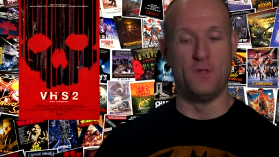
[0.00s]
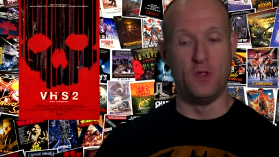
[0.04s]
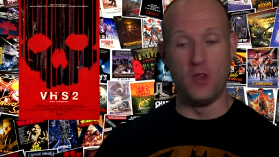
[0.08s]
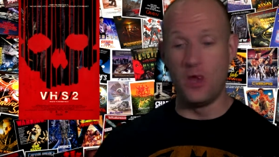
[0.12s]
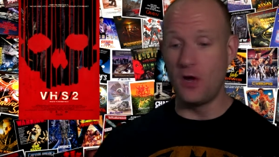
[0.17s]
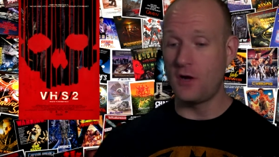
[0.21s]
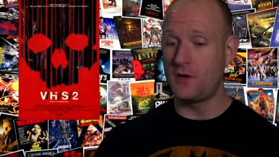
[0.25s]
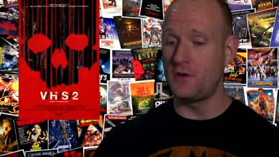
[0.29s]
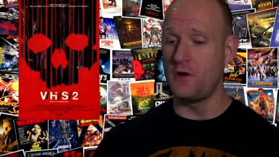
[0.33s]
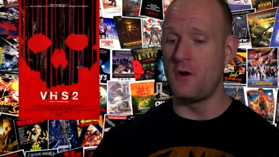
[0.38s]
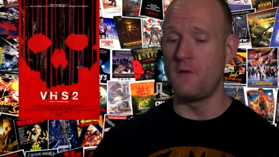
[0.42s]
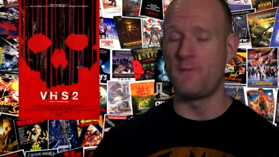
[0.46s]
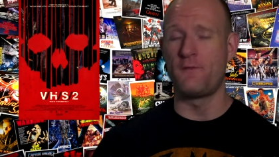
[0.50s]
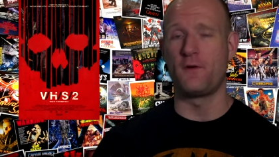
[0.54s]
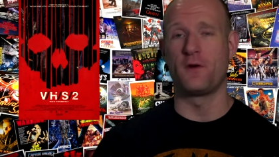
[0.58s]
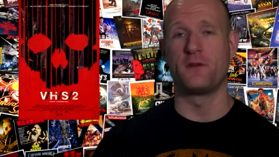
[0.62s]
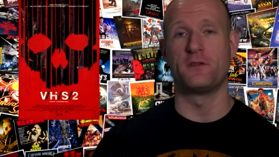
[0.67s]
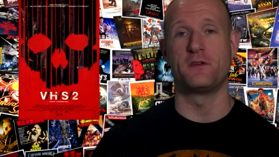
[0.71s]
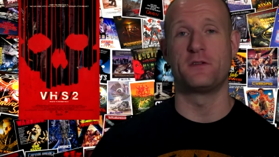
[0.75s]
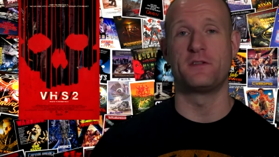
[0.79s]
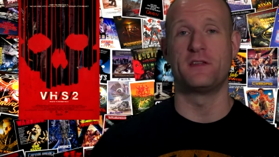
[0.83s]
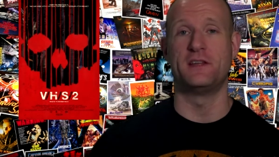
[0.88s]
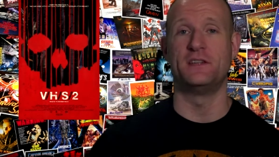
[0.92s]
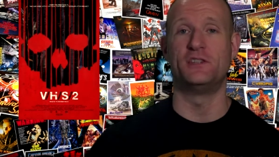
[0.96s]
look no
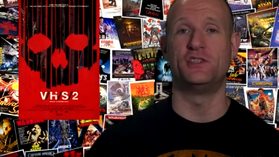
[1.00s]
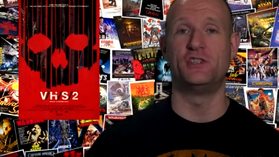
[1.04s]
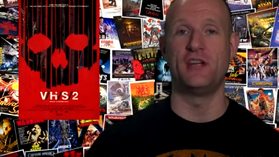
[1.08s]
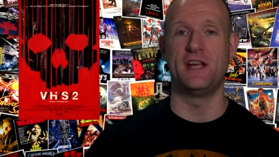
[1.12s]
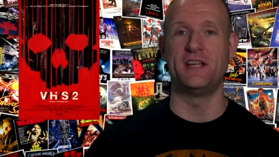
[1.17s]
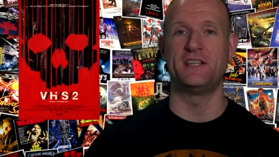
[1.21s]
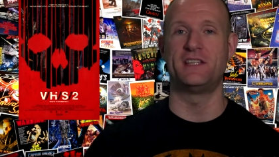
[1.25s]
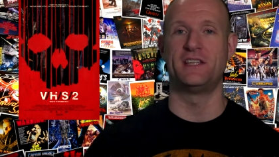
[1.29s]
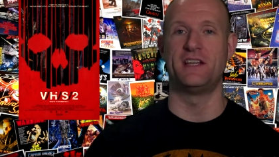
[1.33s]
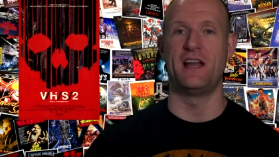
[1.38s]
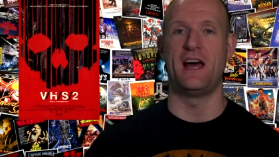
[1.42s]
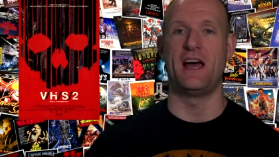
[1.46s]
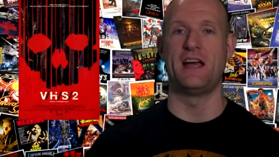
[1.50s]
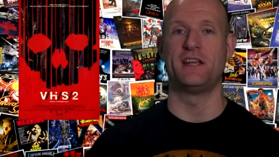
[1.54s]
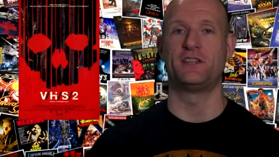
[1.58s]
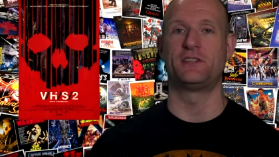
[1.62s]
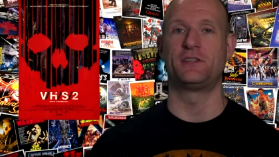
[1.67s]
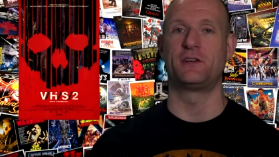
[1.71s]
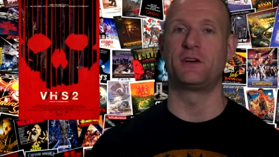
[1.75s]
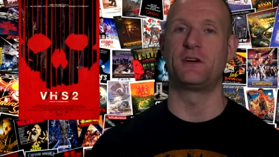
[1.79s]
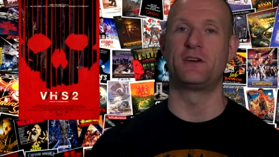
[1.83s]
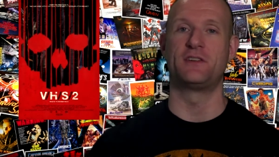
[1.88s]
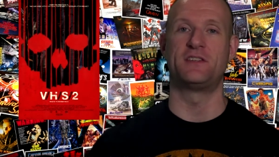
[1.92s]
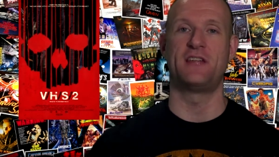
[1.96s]
further than Jason
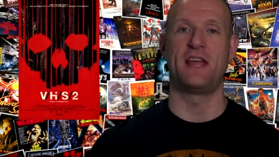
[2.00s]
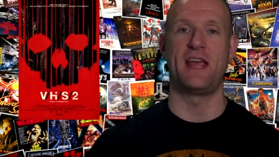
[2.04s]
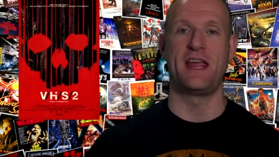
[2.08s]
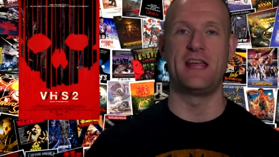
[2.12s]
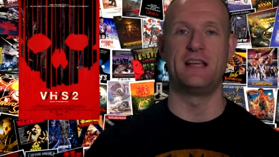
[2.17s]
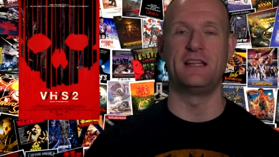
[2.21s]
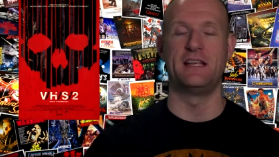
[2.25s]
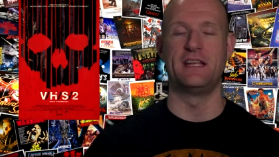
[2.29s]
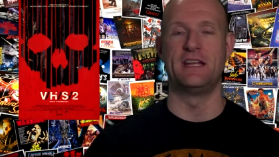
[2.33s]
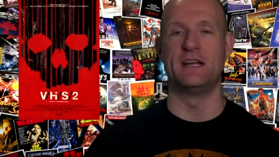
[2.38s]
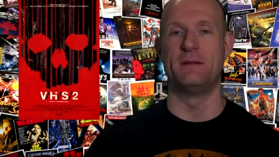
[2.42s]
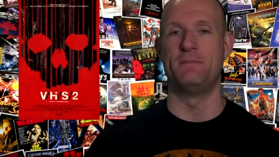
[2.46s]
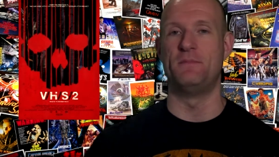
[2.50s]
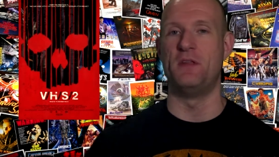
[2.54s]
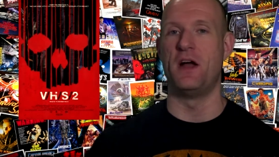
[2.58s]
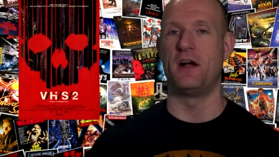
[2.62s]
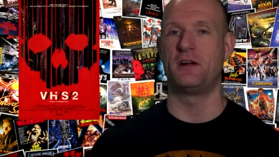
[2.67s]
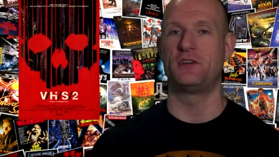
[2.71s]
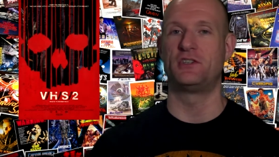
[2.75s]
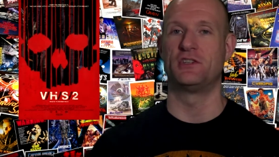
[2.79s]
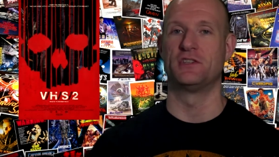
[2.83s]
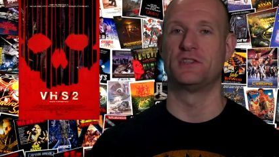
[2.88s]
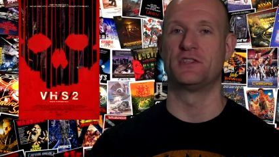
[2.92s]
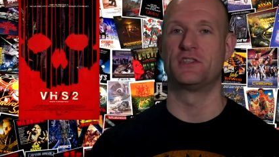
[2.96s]
Eisener's Alien
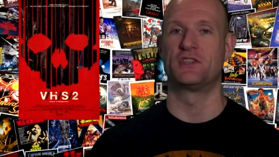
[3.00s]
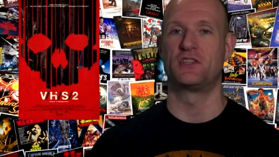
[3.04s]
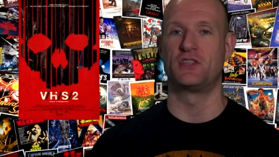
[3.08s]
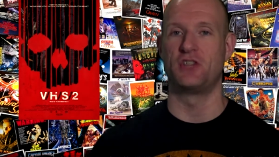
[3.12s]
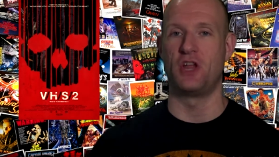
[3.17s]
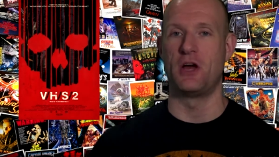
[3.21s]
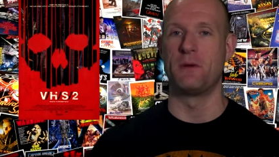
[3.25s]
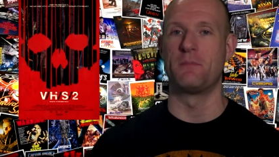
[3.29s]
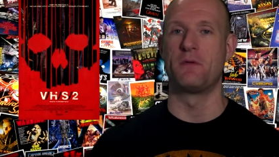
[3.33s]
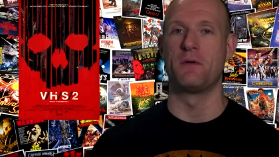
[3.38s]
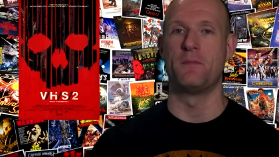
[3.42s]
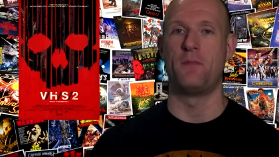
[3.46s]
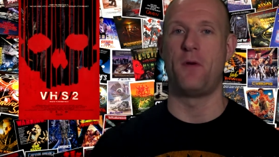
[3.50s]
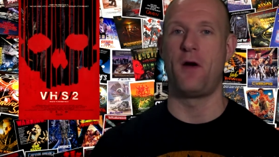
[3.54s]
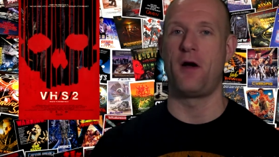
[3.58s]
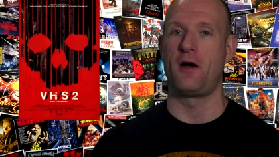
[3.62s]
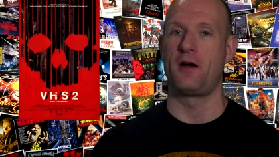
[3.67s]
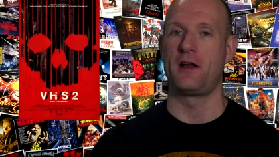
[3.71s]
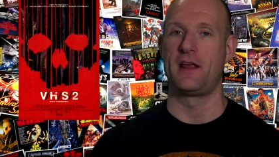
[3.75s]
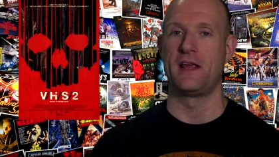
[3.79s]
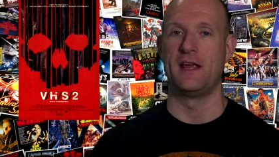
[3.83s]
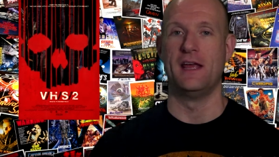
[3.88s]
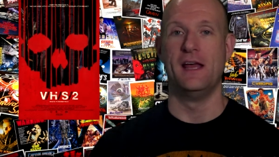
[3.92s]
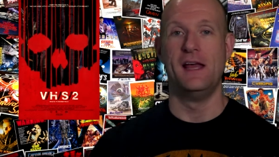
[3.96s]
Abduction Slumber
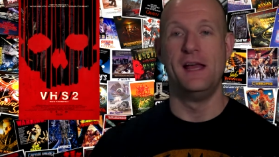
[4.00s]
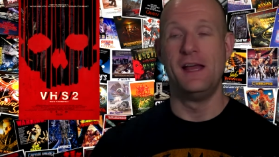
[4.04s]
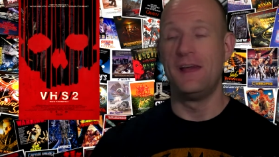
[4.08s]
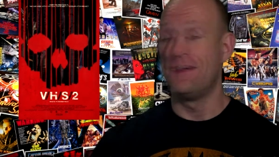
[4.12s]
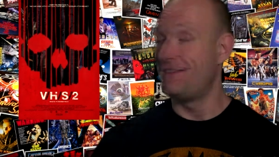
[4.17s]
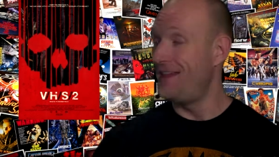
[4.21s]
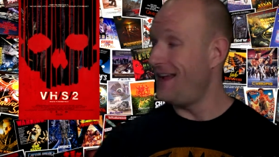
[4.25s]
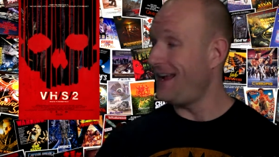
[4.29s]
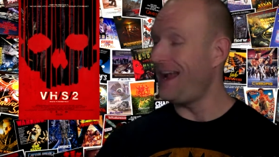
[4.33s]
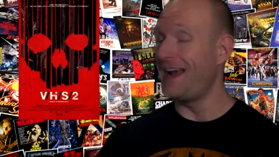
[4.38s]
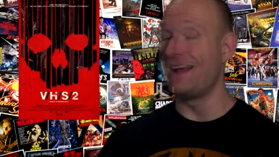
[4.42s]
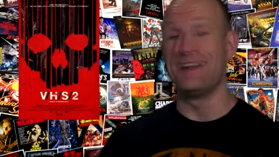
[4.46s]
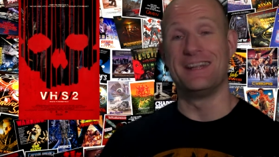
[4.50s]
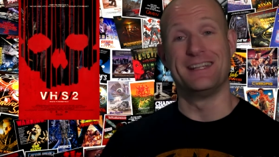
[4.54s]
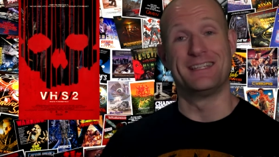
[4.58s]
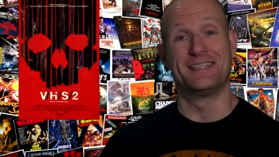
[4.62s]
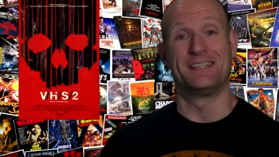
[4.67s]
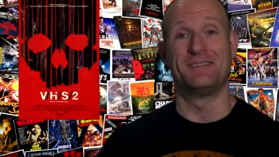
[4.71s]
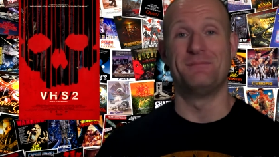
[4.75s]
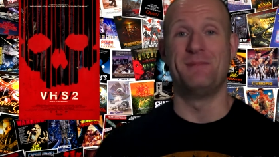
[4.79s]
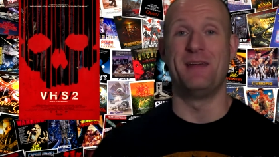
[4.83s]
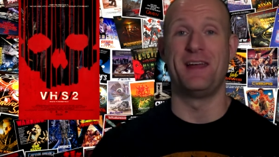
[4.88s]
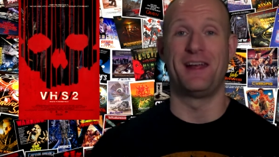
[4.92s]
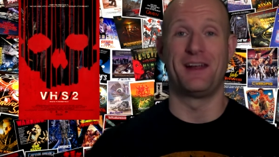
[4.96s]
Party. That guy
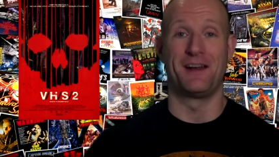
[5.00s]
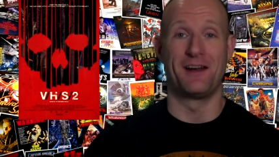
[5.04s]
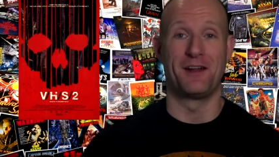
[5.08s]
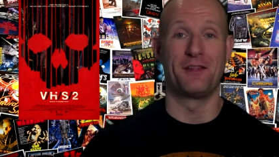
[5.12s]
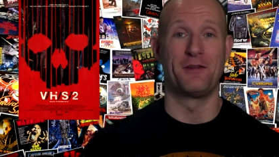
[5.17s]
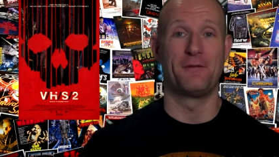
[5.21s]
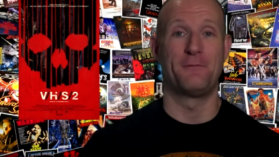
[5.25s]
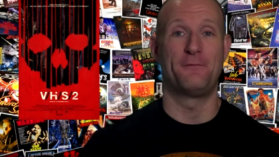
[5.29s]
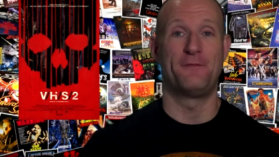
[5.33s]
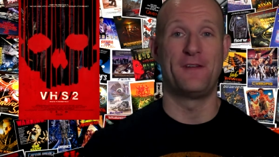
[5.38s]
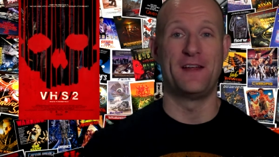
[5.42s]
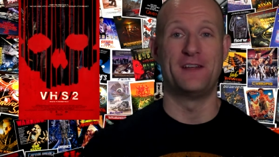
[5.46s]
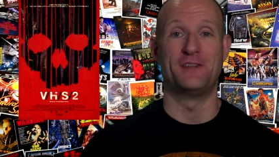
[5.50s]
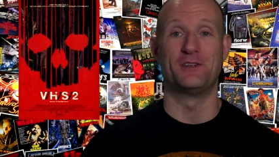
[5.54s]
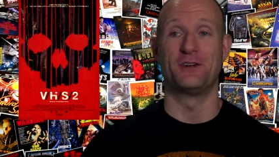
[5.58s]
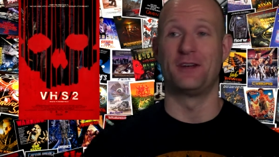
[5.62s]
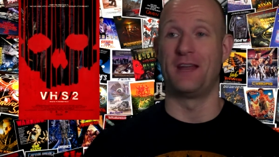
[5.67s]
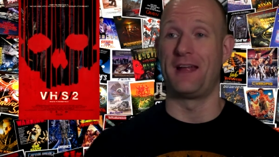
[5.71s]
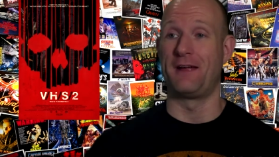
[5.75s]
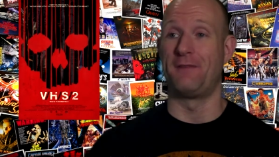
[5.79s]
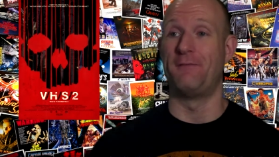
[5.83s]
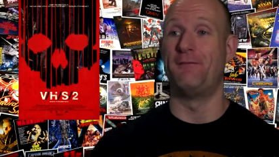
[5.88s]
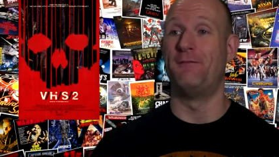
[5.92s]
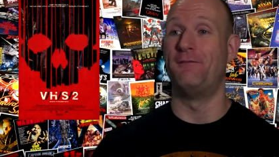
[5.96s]
needs to make another feature
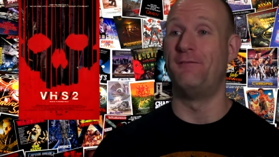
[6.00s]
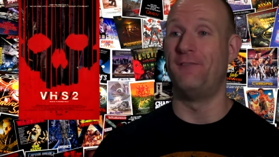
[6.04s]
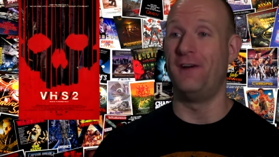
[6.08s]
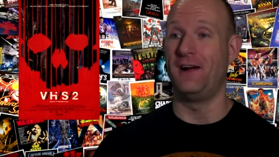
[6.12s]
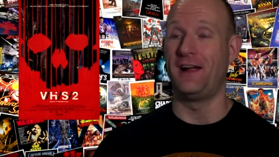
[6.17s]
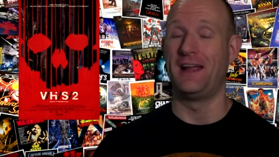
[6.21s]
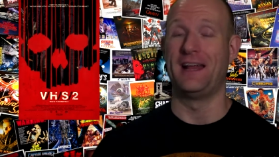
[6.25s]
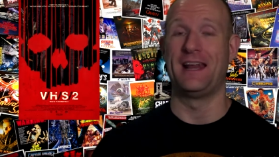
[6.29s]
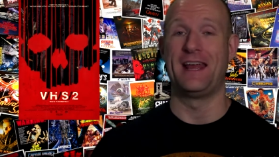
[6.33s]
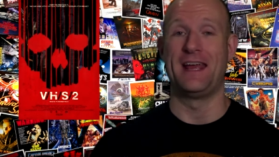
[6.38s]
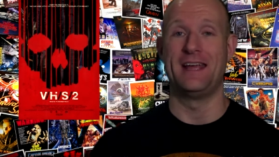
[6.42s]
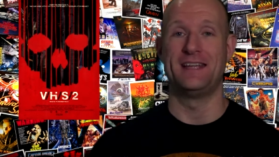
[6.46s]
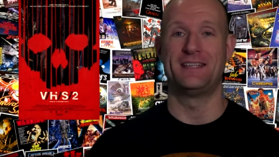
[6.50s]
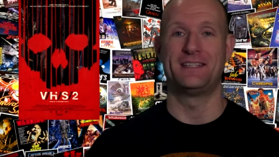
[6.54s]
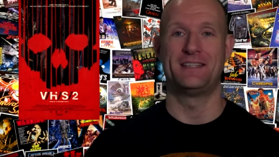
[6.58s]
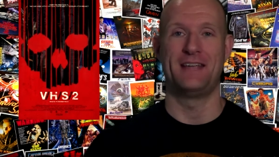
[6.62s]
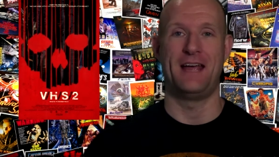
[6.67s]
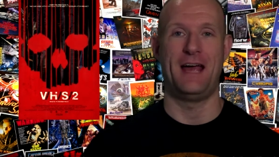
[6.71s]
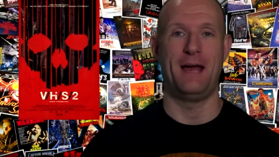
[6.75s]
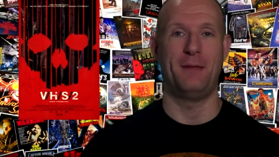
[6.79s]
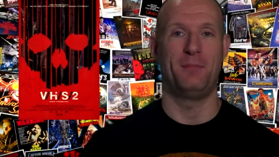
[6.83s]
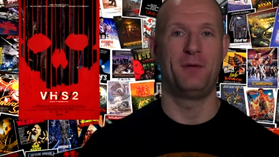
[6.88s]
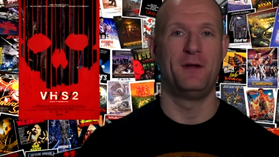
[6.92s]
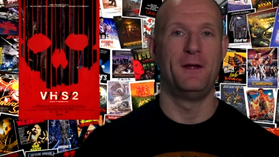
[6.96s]
like fucking
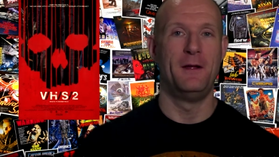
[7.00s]
ASAP.